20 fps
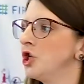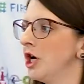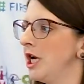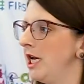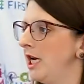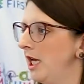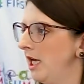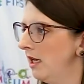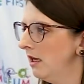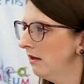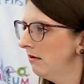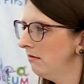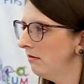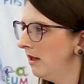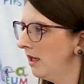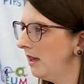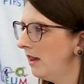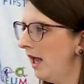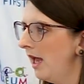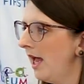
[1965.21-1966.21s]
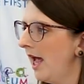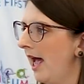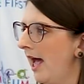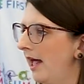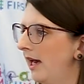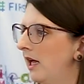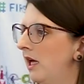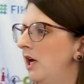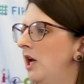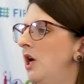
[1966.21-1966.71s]
training that they
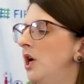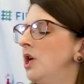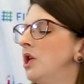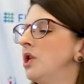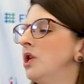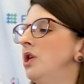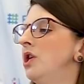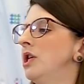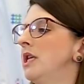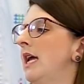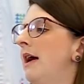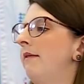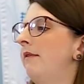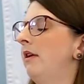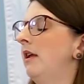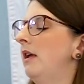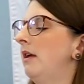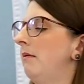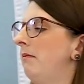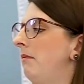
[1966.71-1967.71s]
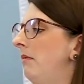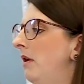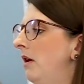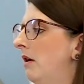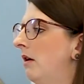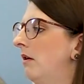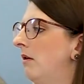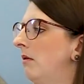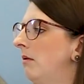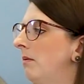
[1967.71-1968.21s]
had. So you just have to, you
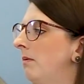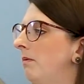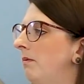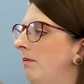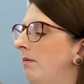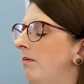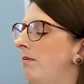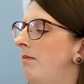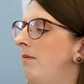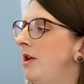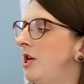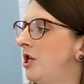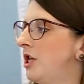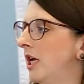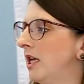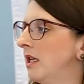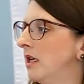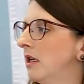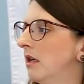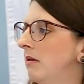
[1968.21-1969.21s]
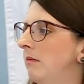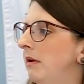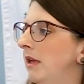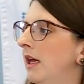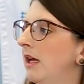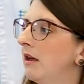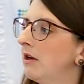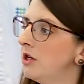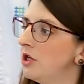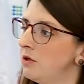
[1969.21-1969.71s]
know, be gentle and be
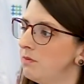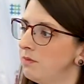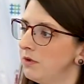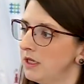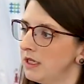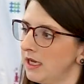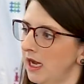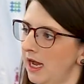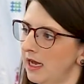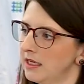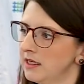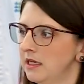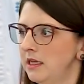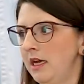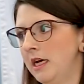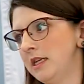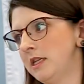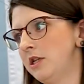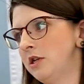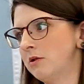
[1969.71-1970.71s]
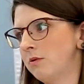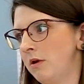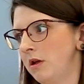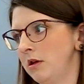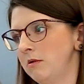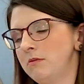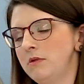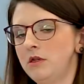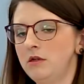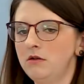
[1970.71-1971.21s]
like, could you please ask? Yes, you're
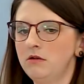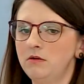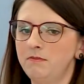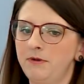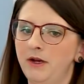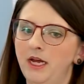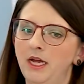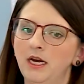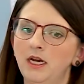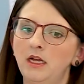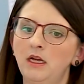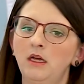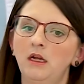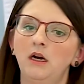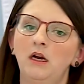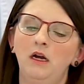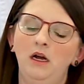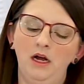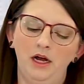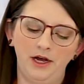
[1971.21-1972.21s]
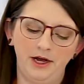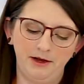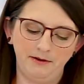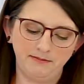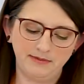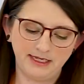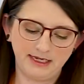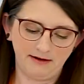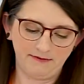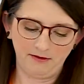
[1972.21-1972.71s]
welcome to, but
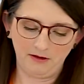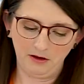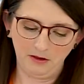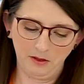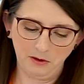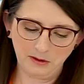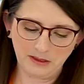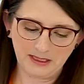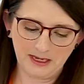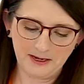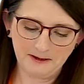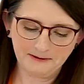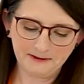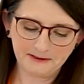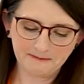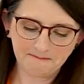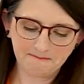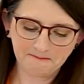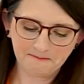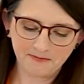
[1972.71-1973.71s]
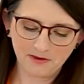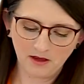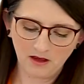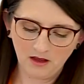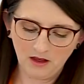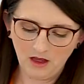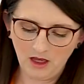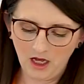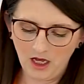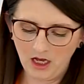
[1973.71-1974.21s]
um, stuff along those lines.
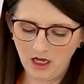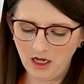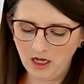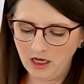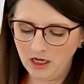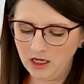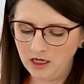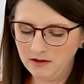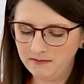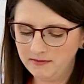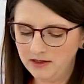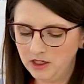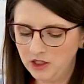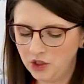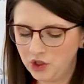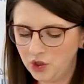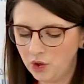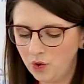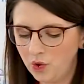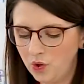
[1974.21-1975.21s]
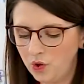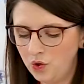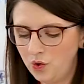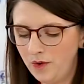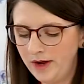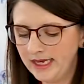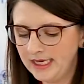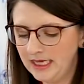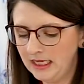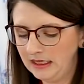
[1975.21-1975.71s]
Um, so
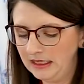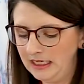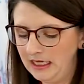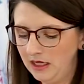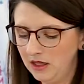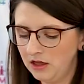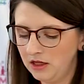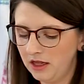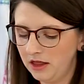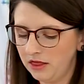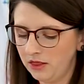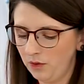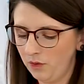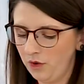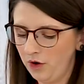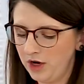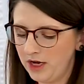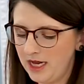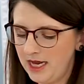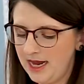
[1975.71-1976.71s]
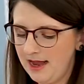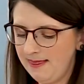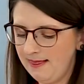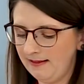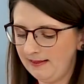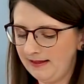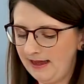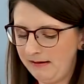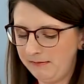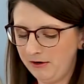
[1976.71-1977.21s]
who is the legal authority in
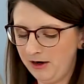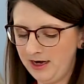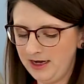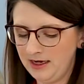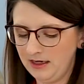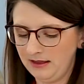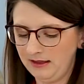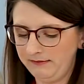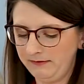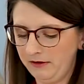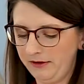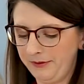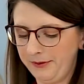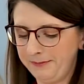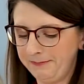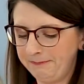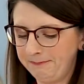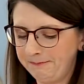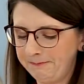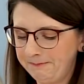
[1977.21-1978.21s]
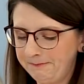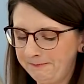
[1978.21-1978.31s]
the labor and delivery room?